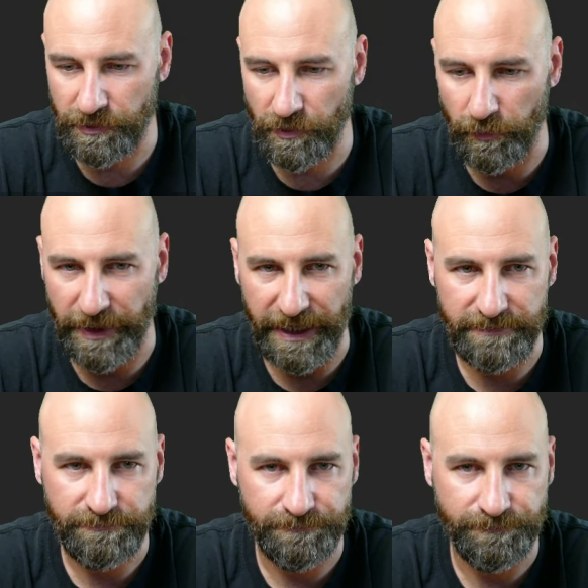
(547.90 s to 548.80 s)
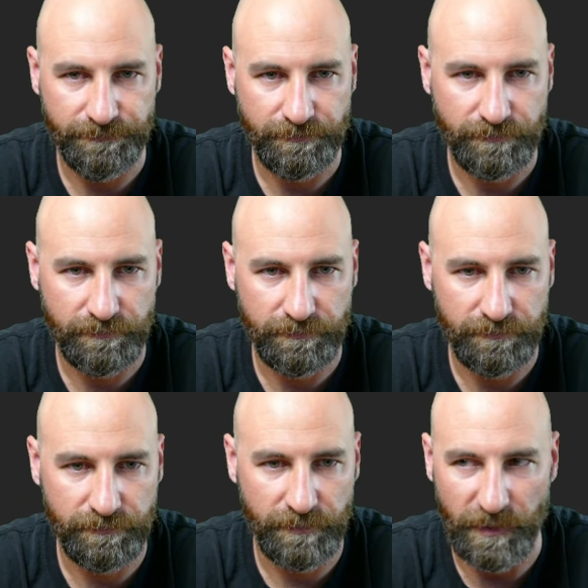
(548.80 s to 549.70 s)
notepad.
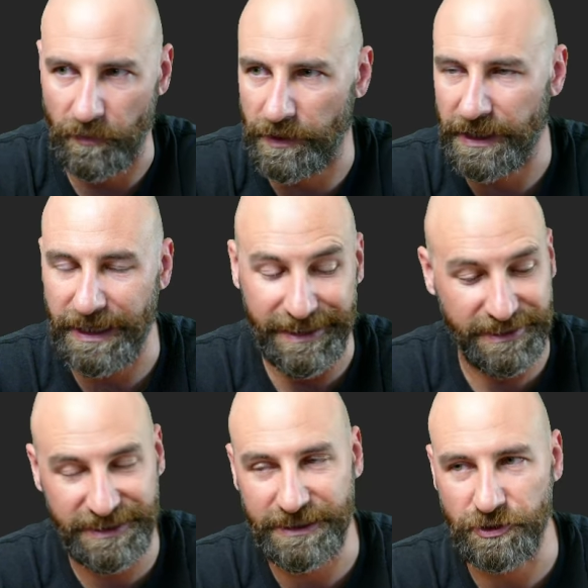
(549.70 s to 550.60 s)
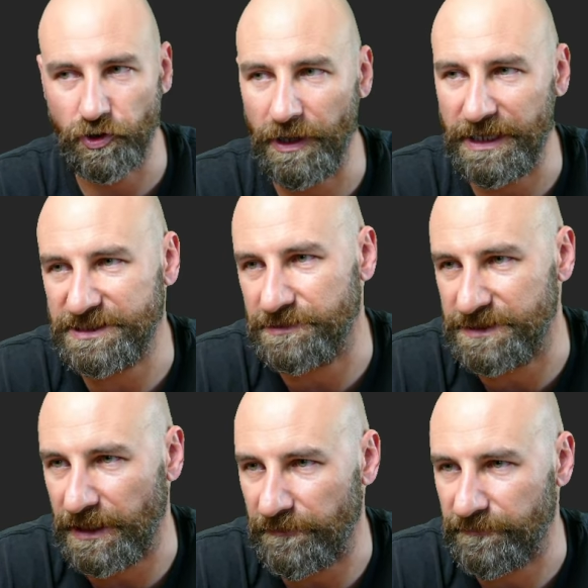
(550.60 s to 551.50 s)
Okay, and click Control S to
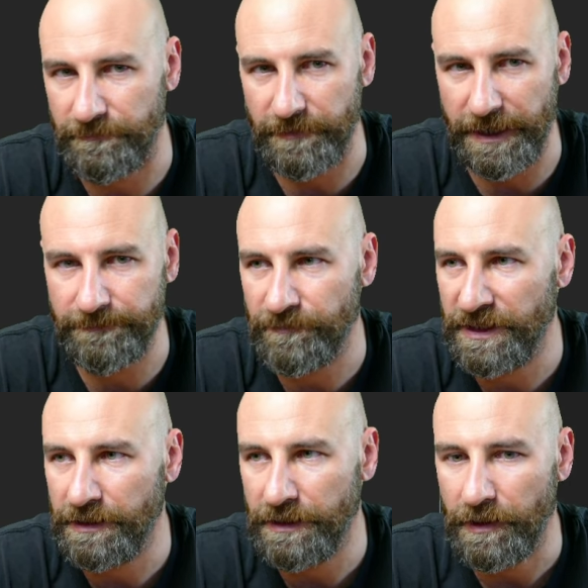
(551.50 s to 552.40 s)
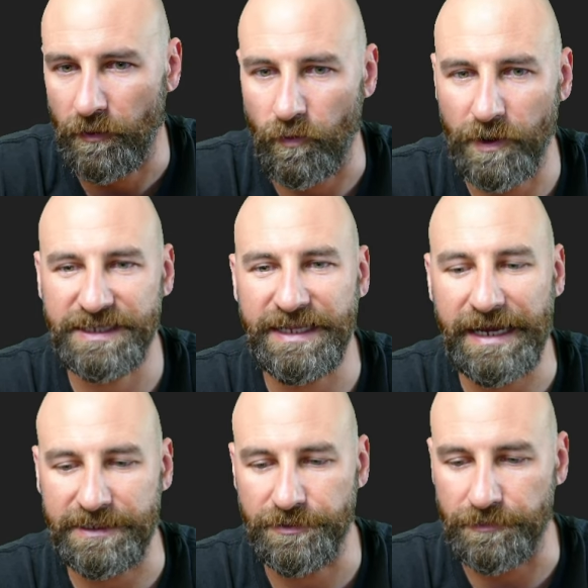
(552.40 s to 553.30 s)
save, right? What did
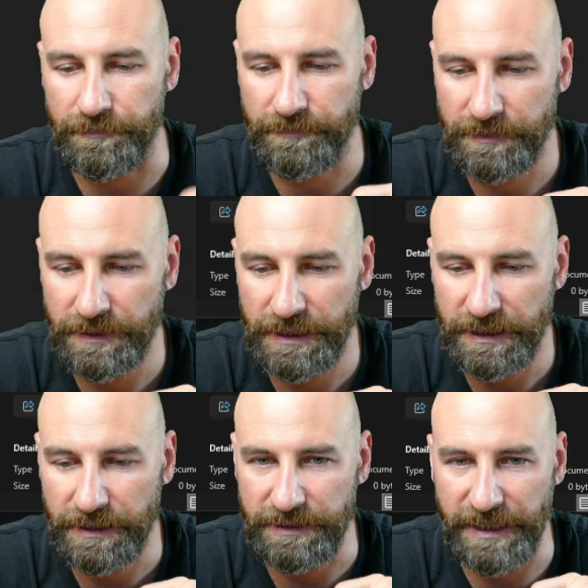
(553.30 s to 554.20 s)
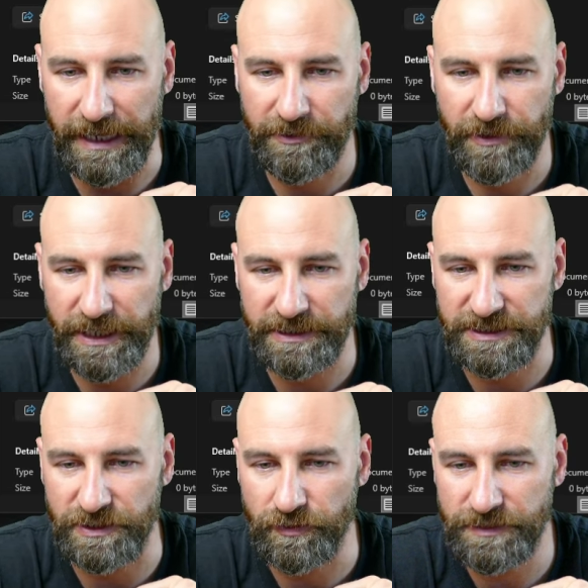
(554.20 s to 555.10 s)
that do? That created
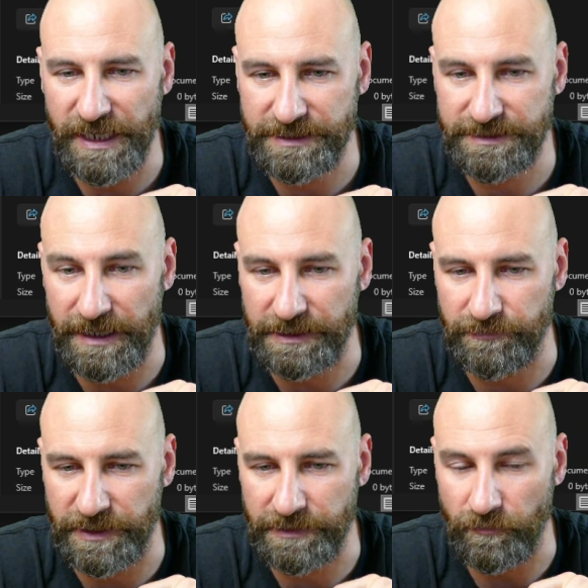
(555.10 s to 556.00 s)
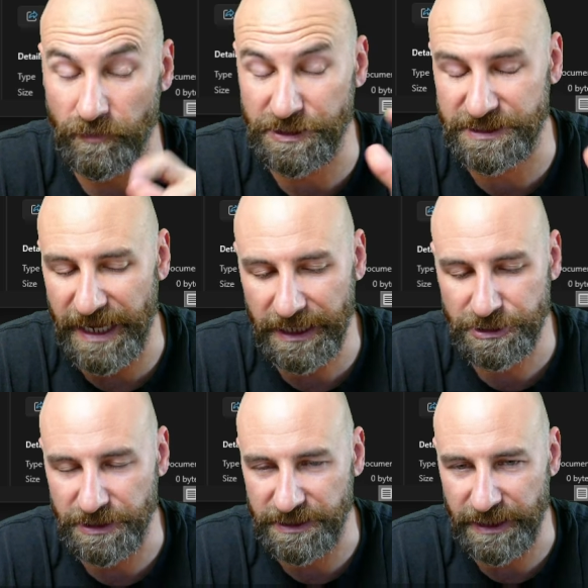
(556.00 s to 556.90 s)
this new text document, which is
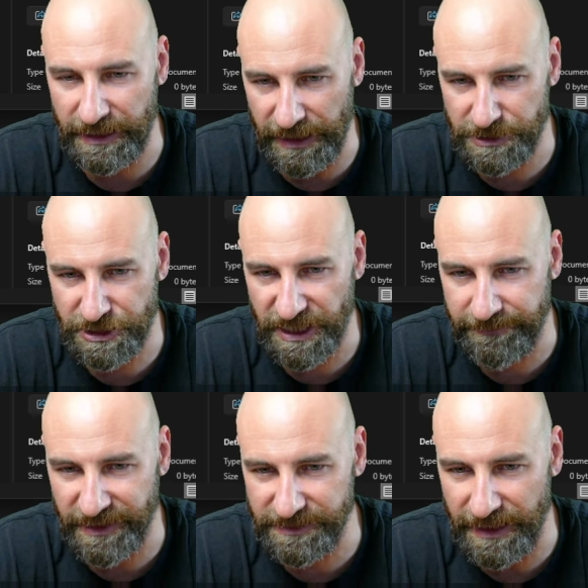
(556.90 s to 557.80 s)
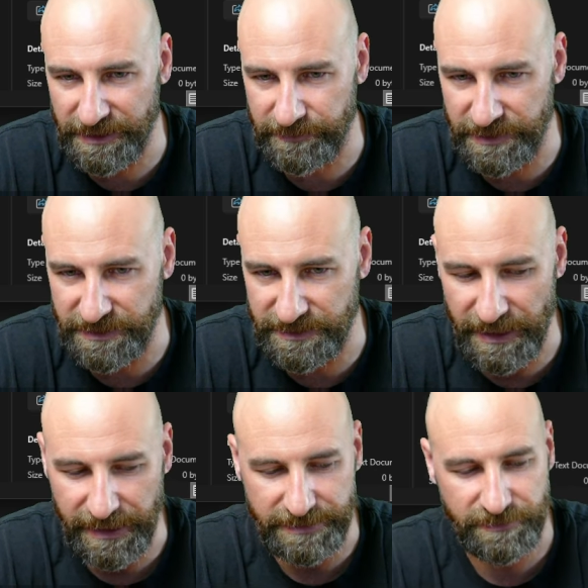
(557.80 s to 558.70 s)
actually an HTML document in
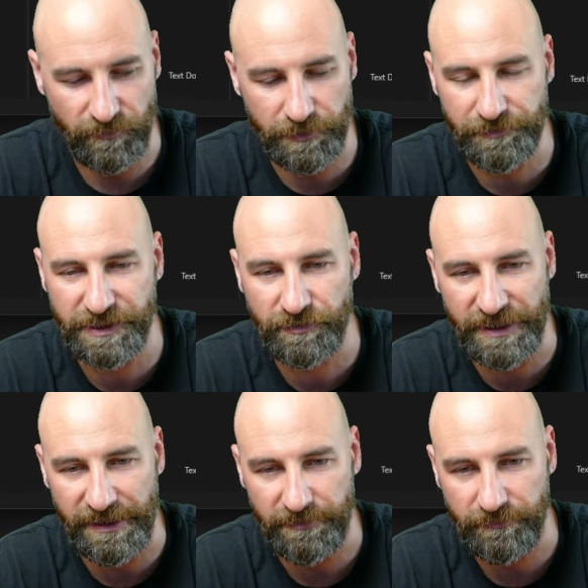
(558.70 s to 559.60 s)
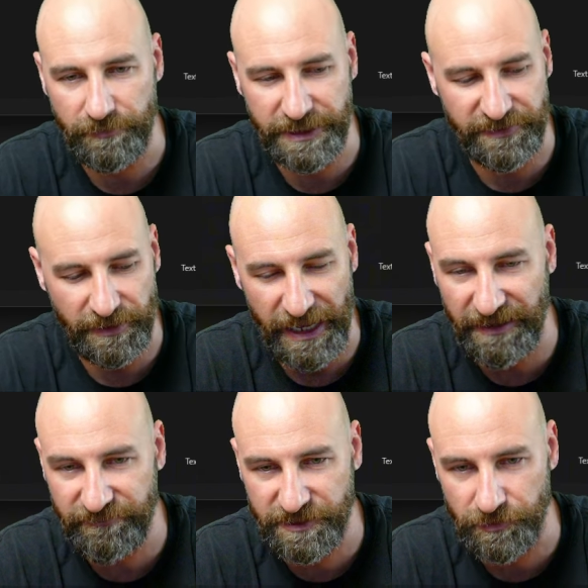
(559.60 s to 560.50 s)
disguise. What do we do now? We hit
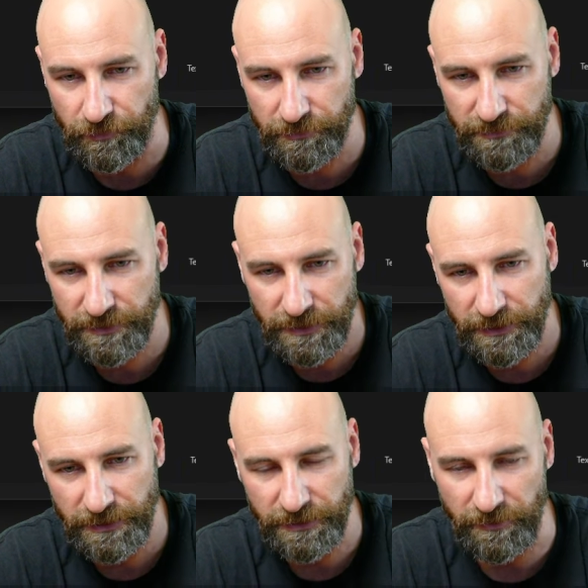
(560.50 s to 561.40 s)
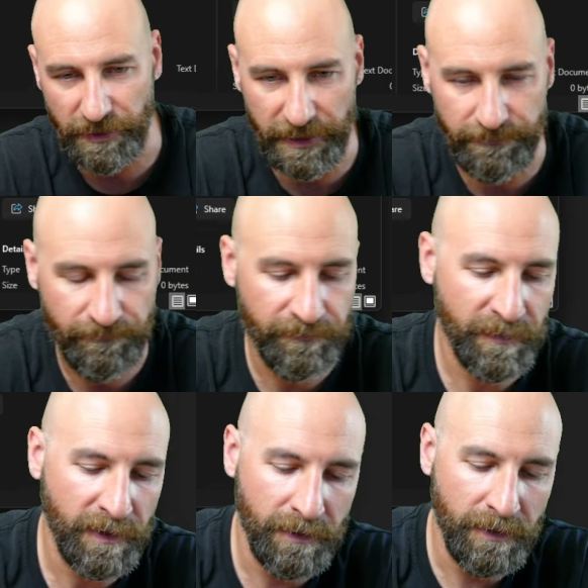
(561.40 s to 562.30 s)
F2, okay?
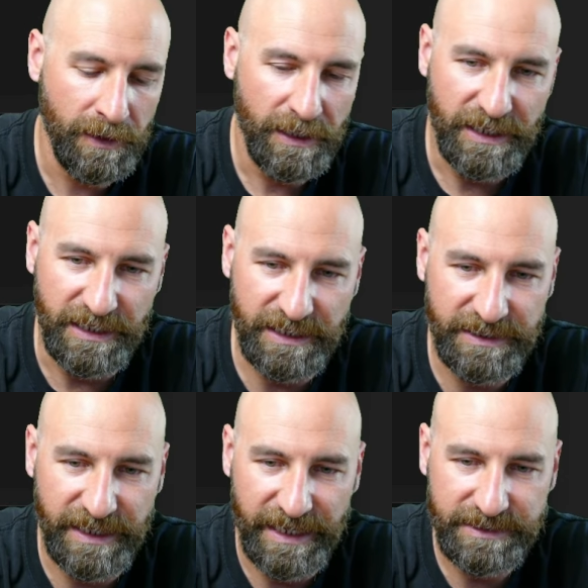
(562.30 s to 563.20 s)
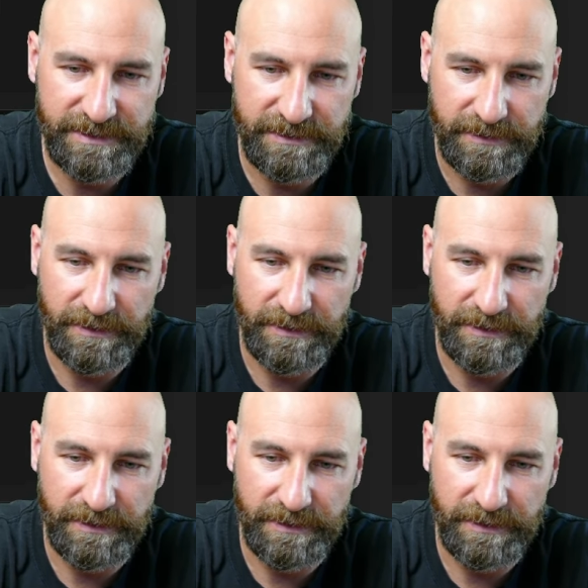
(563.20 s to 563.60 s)
Index.html.